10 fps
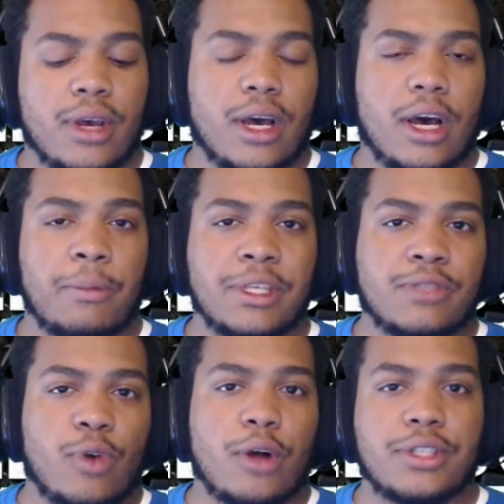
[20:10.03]
is
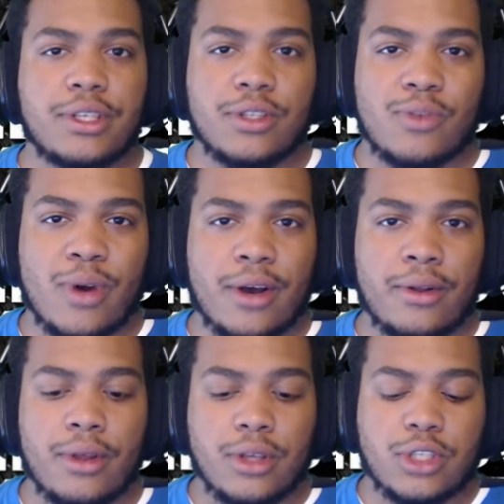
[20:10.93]
vaulting as well.
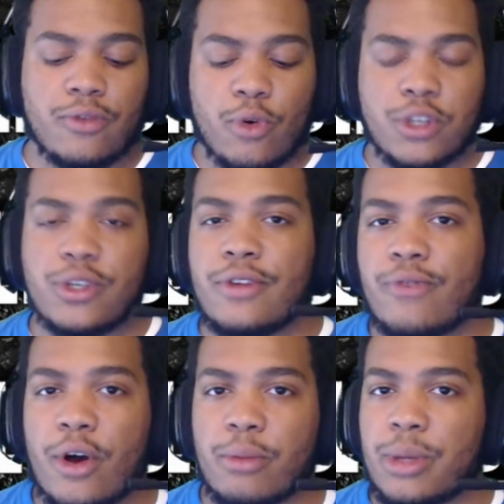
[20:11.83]
So of course you can
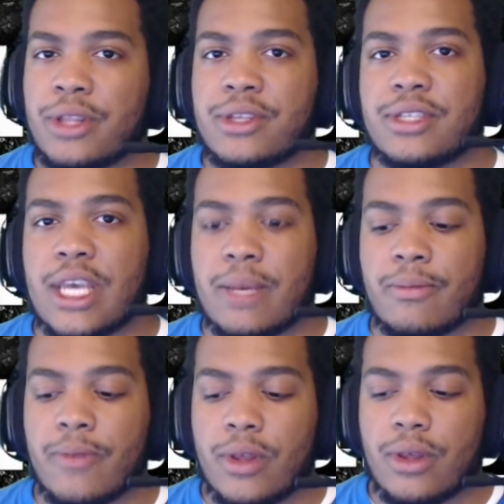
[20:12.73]
vault, but in this game
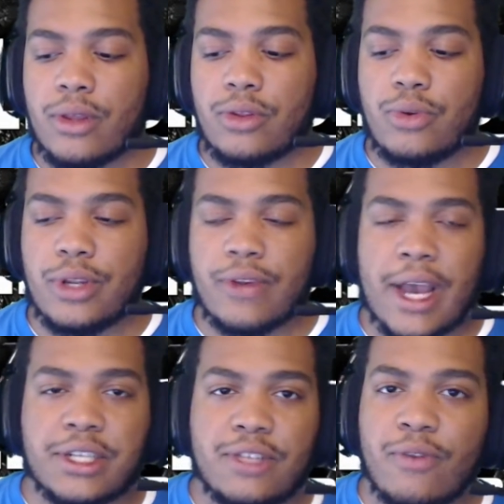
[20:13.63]
you can
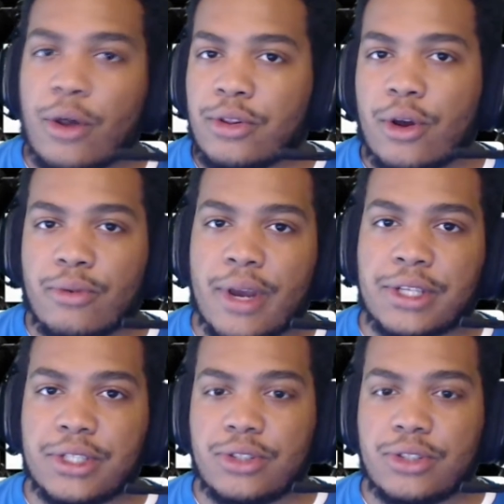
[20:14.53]
actually vault in all directions.